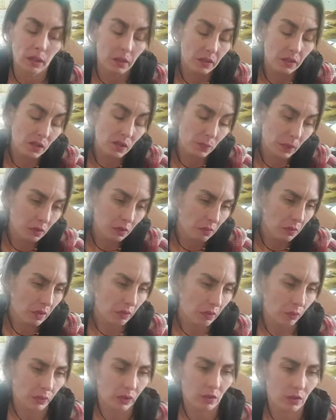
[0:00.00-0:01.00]

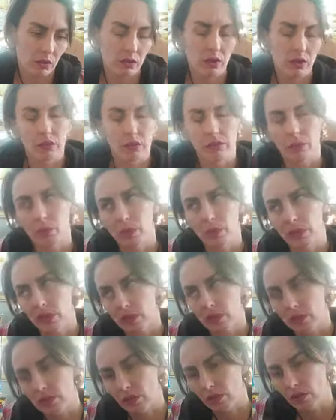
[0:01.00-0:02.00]
Experiment with yourself and put
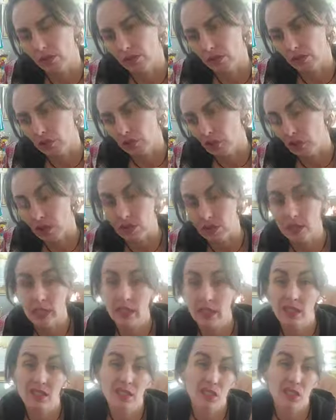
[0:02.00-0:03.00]
yourself in new
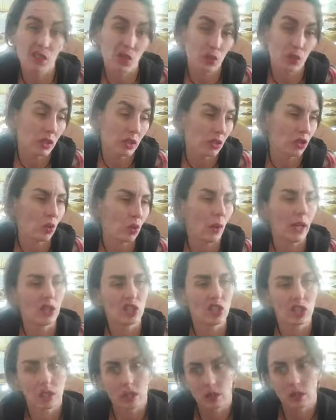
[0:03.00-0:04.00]
context, in new
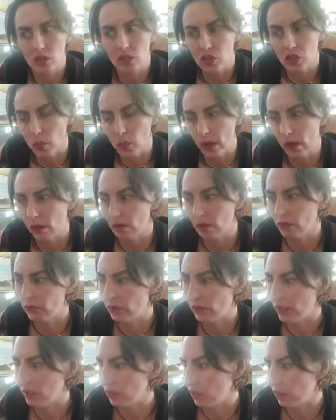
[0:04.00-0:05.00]
situations, new
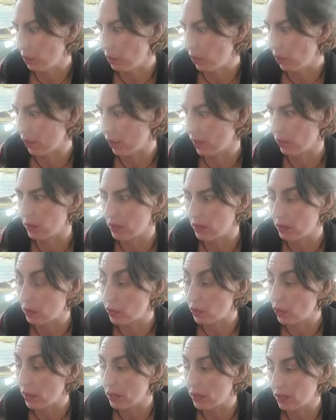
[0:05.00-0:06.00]
outfits, new environments. Go
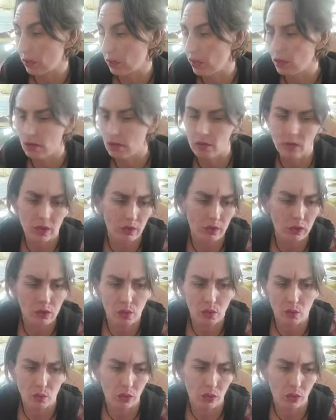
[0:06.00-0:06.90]
try something you've never done